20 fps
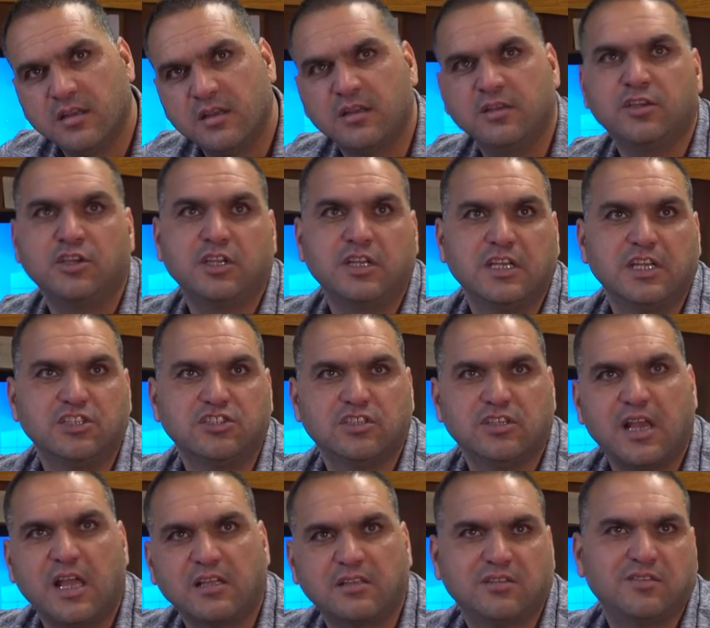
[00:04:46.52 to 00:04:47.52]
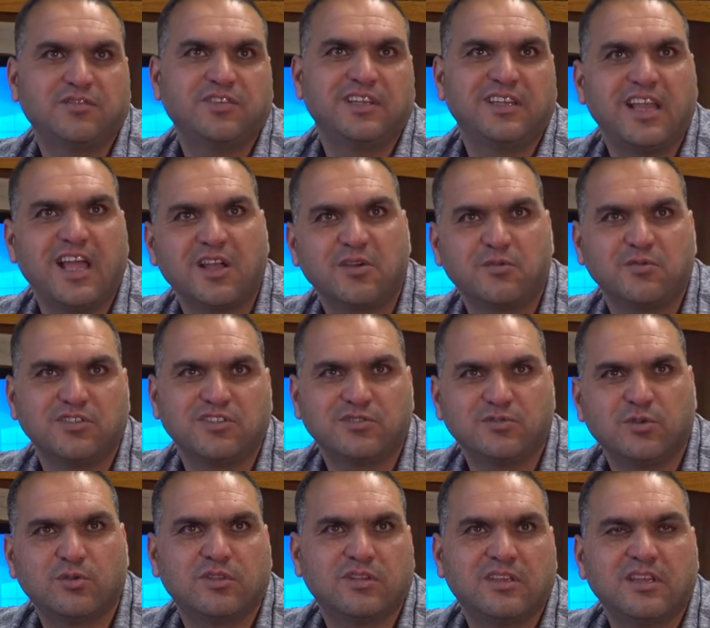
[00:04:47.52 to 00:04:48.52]
in English, like different language.
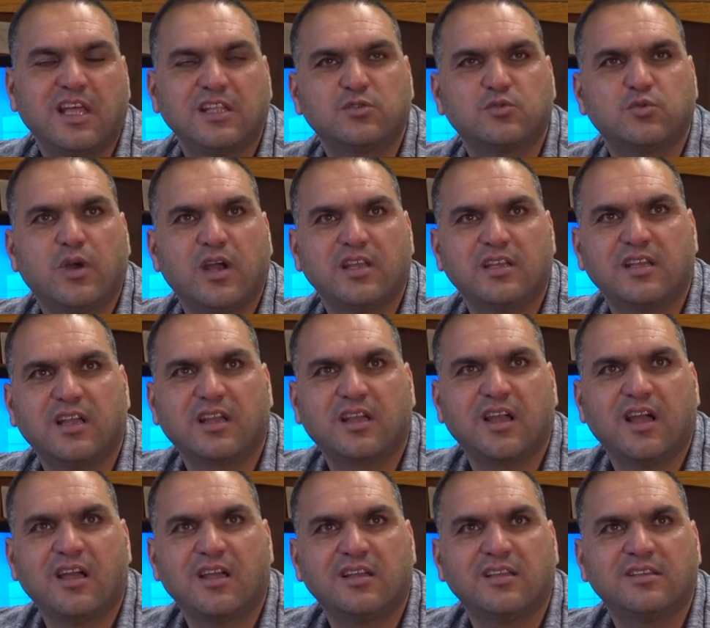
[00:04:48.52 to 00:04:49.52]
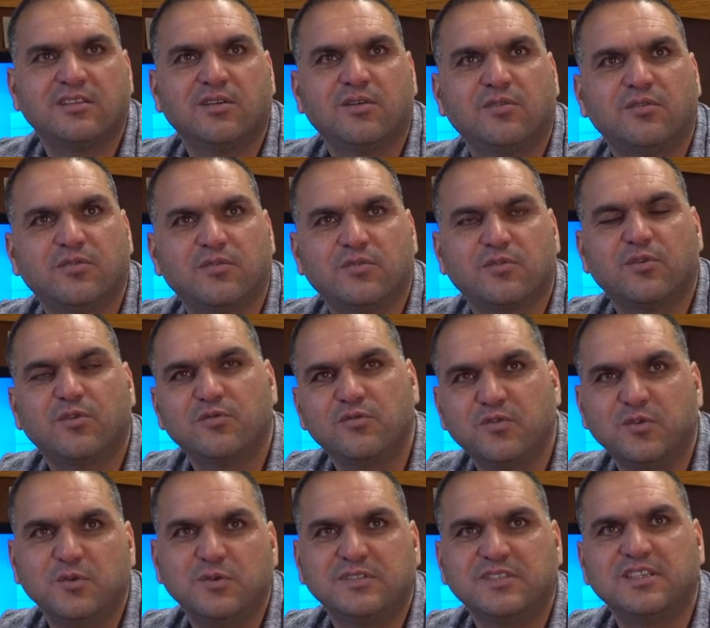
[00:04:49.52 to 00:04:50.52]
So that's why a kind of
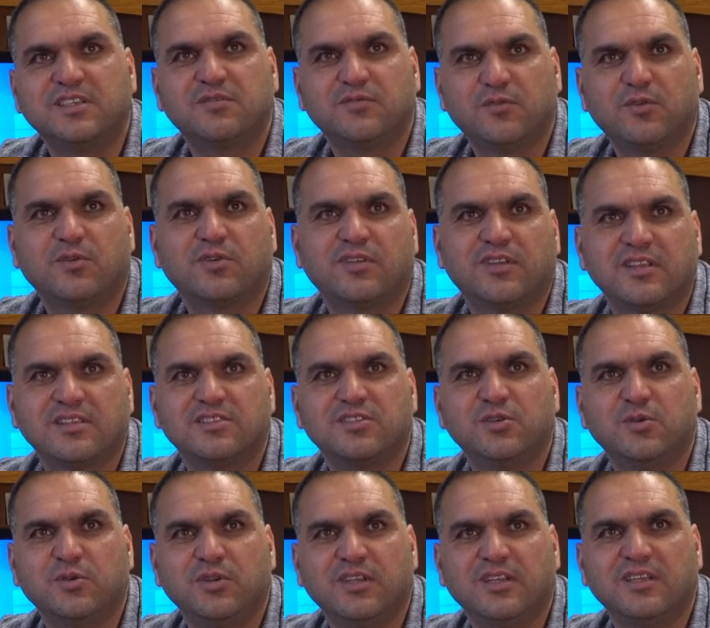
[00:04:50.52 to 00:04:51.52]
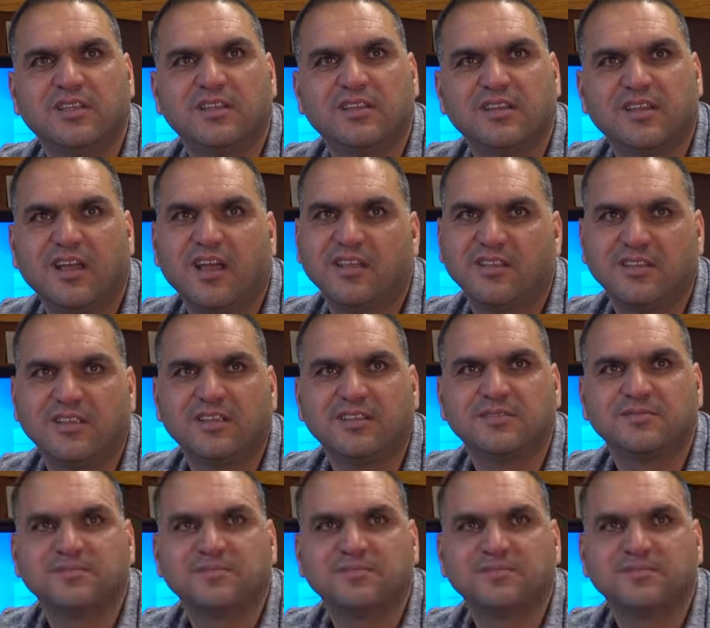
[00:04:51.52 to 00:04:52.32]
confusing for the student, mm-hmm. I think.